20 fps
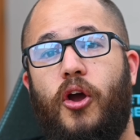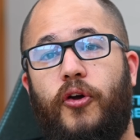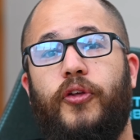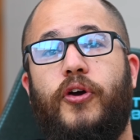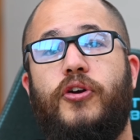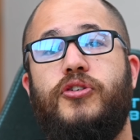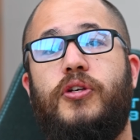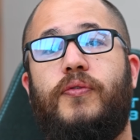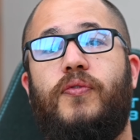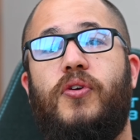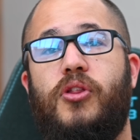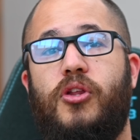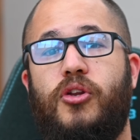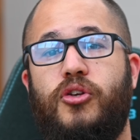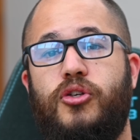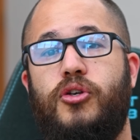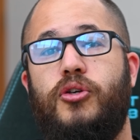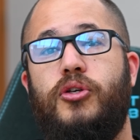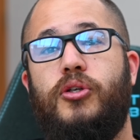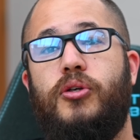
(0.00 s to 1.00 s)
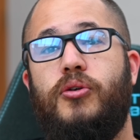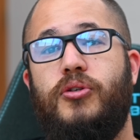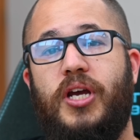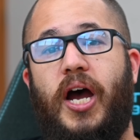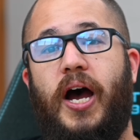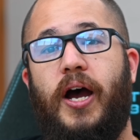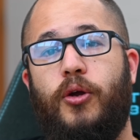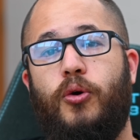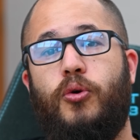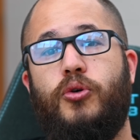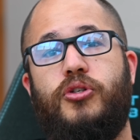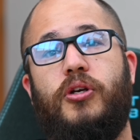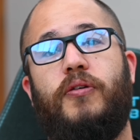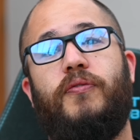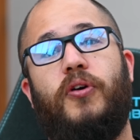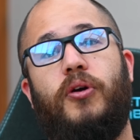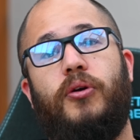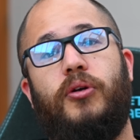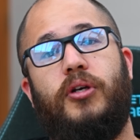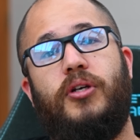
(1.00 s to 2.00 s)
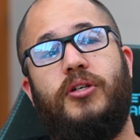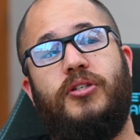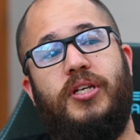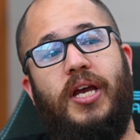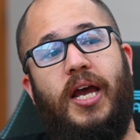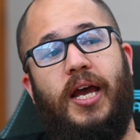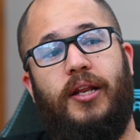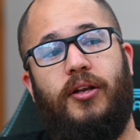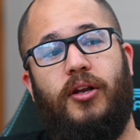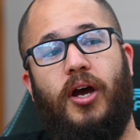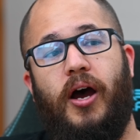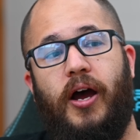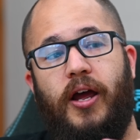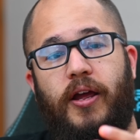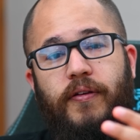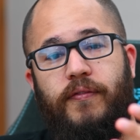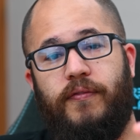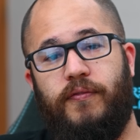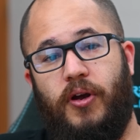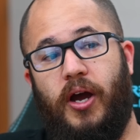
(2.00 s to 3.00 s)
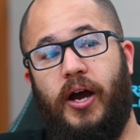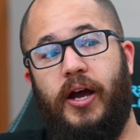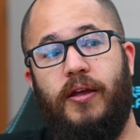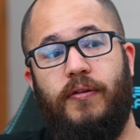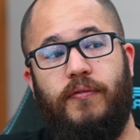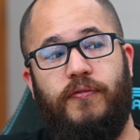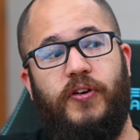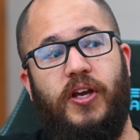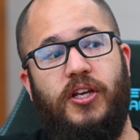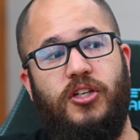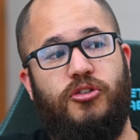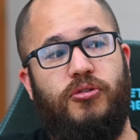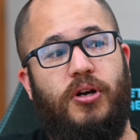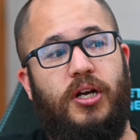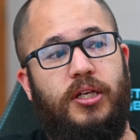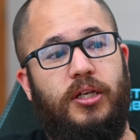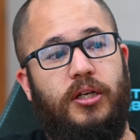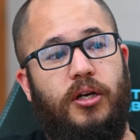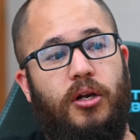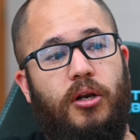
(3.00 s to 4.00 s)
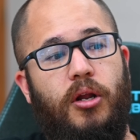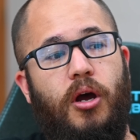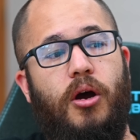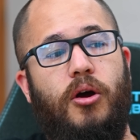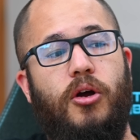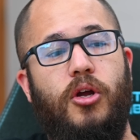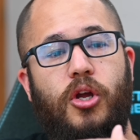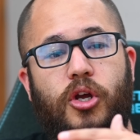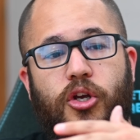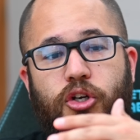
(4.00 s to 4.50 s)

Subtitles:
those of you that do use eye autofocus and eye and face tracking a lot